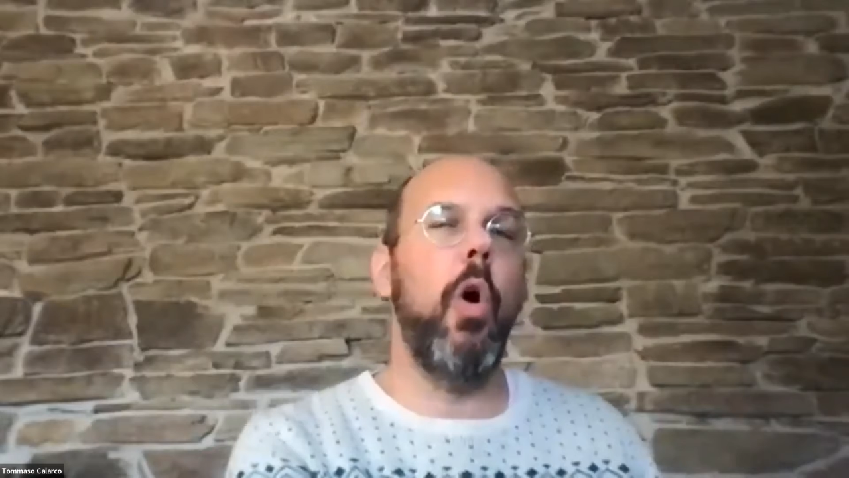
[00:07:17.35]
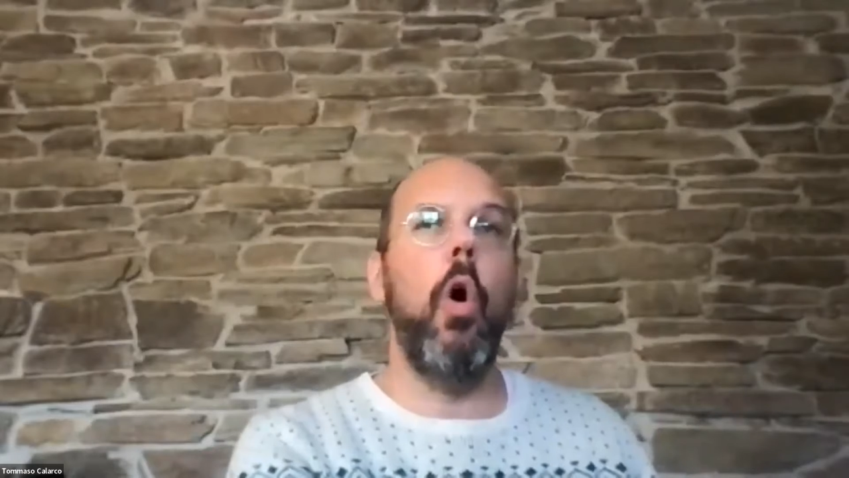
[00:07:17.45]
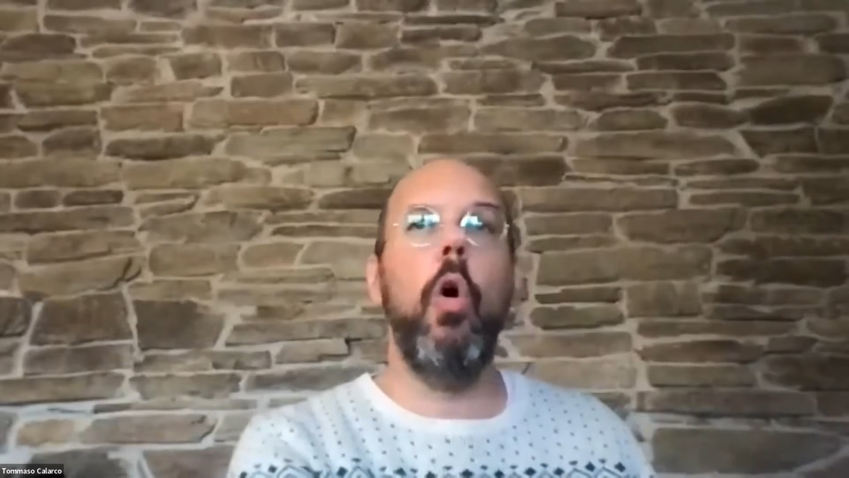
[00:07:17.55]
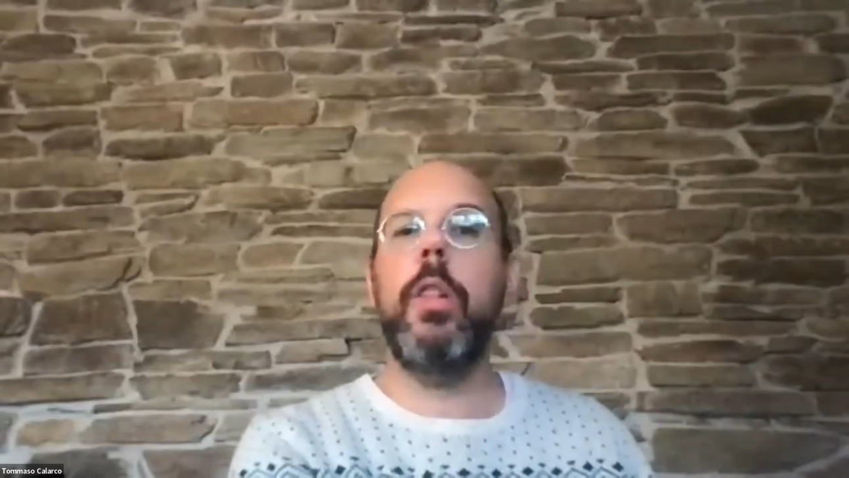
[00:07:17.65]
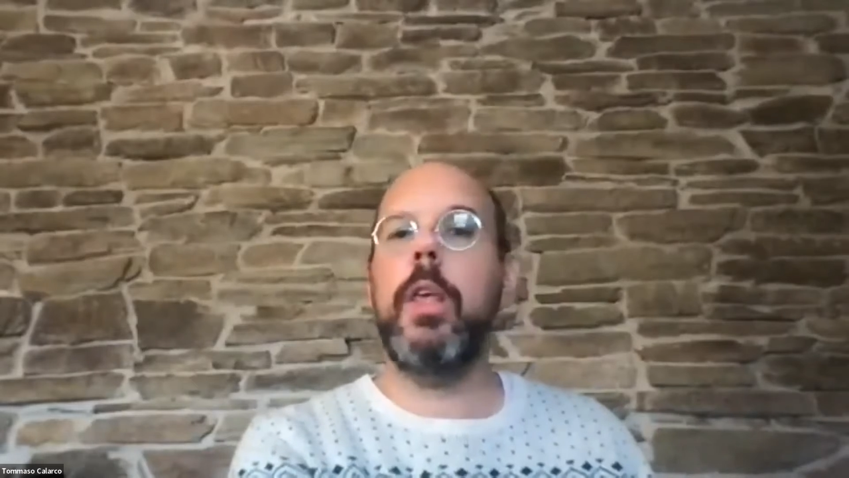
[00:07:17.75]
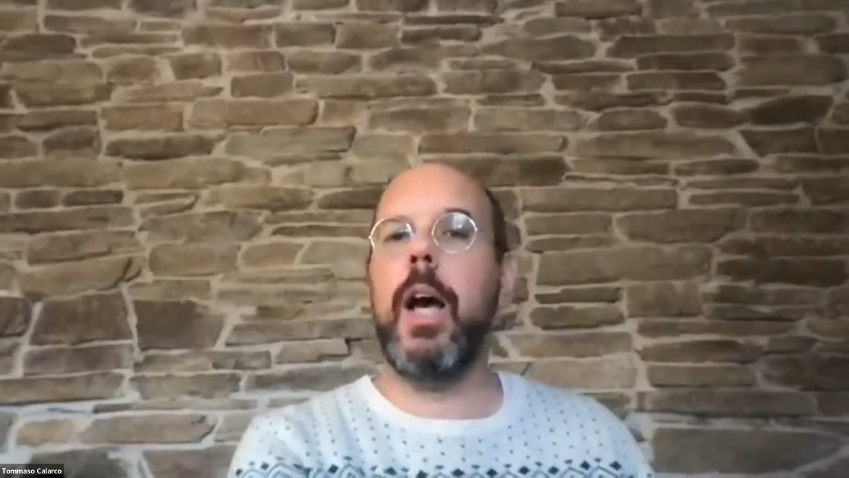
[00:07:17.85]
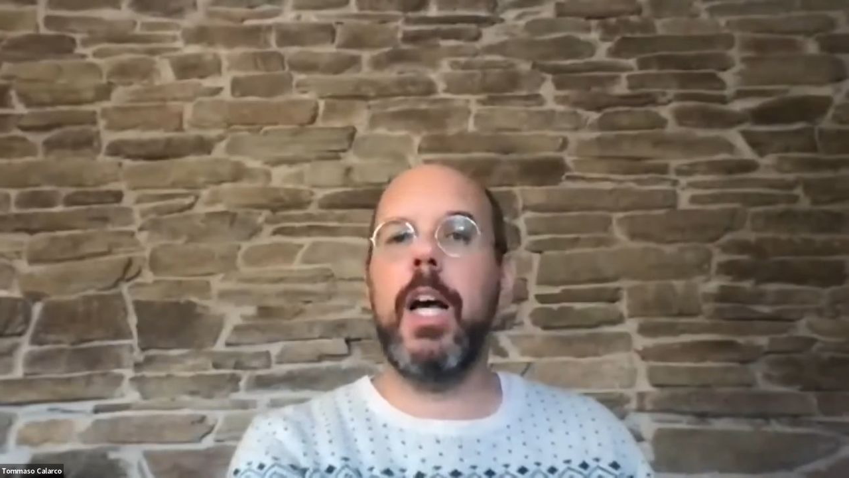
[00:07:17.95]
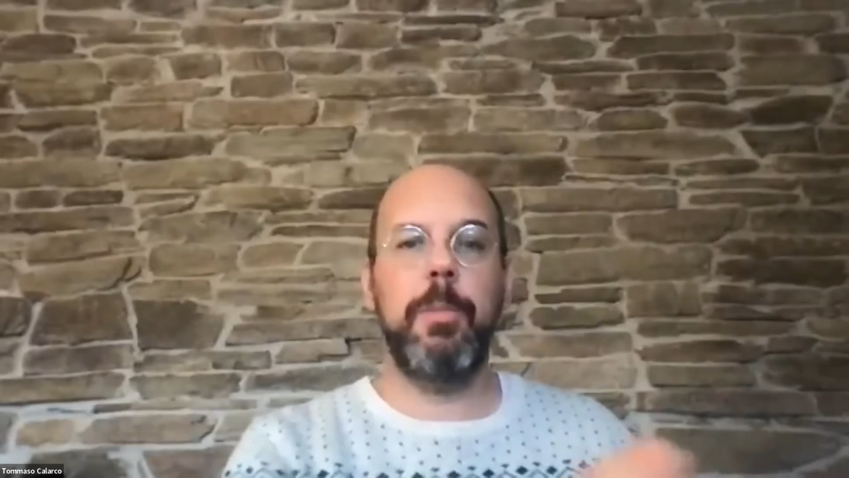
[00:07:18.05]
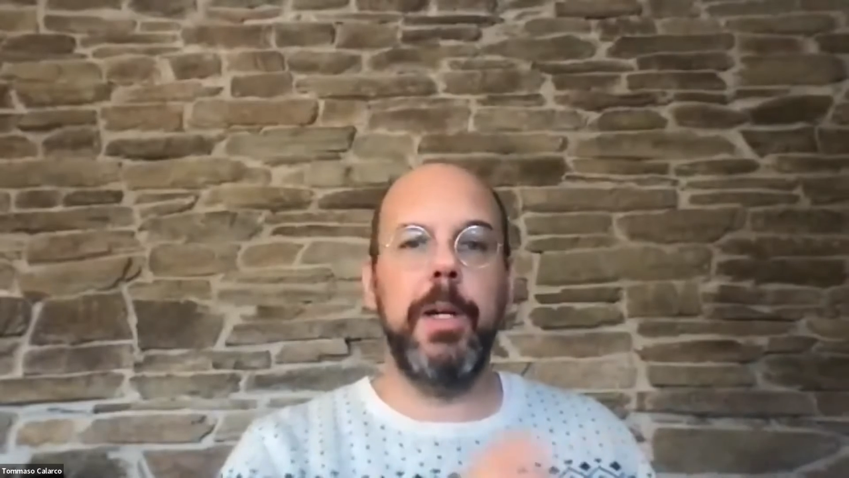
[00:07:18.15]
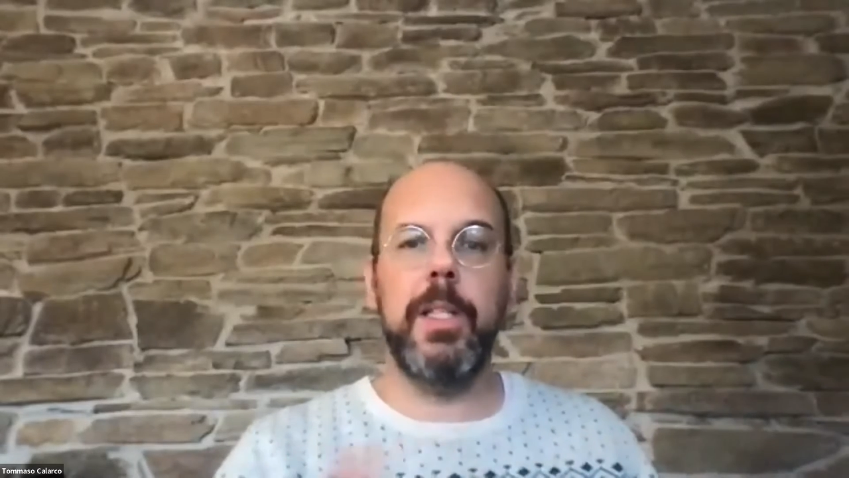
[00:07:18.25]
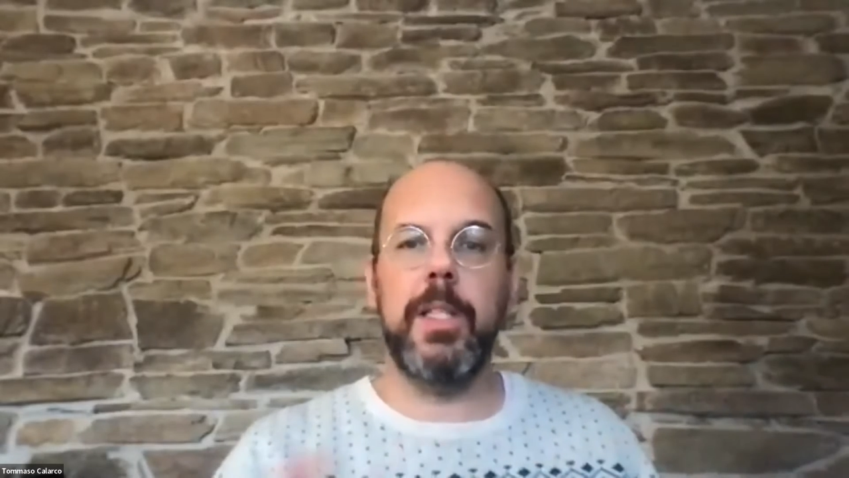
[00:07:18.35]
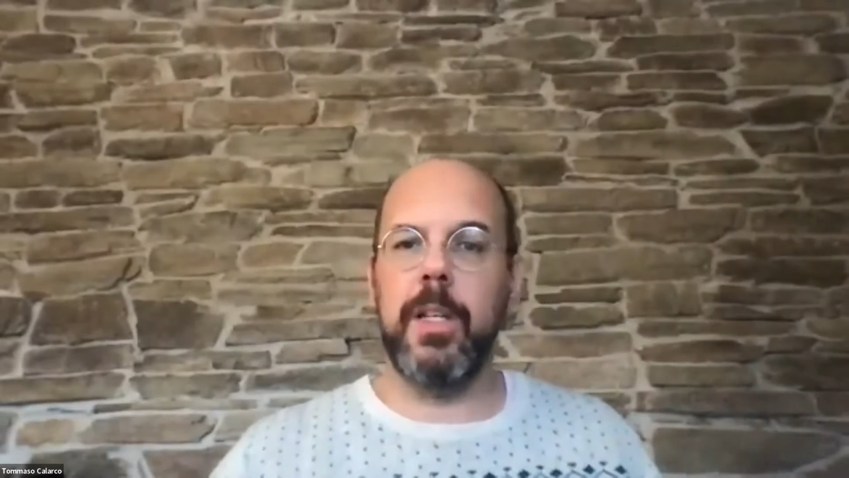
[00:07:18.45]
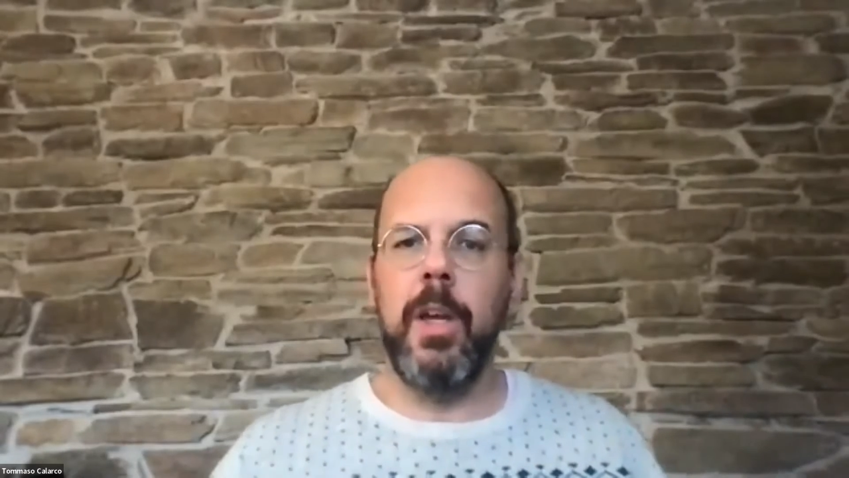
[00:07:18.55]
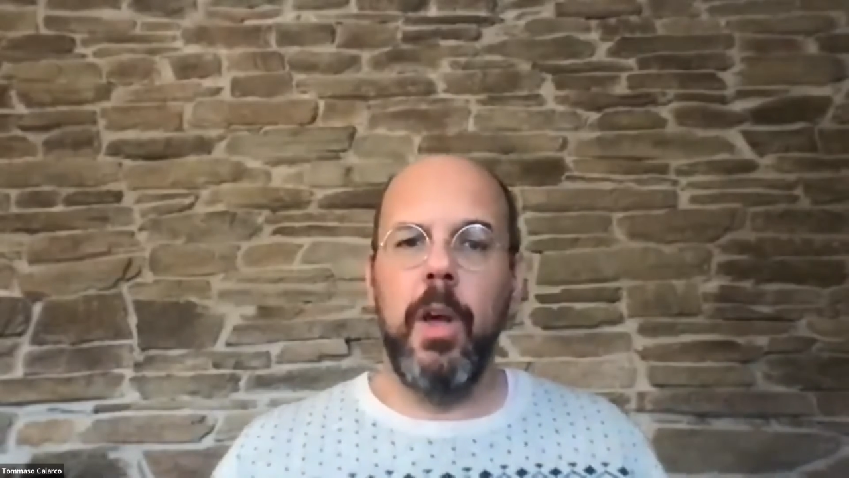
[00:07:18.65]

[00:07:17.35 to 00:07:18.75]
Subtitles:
all the aspects